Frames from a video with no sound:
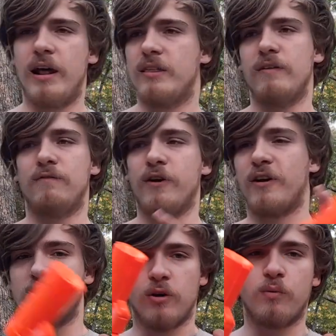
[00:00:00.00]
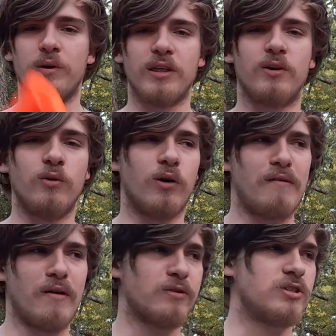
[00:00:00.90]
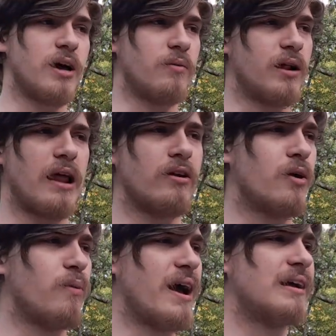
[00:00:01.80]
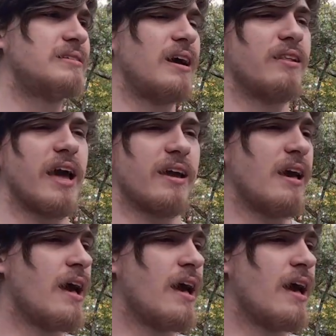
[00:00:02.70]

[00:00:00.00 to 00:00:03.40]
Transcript: I think flare guns are really cool. I've never shot one. I don't know why I sounded like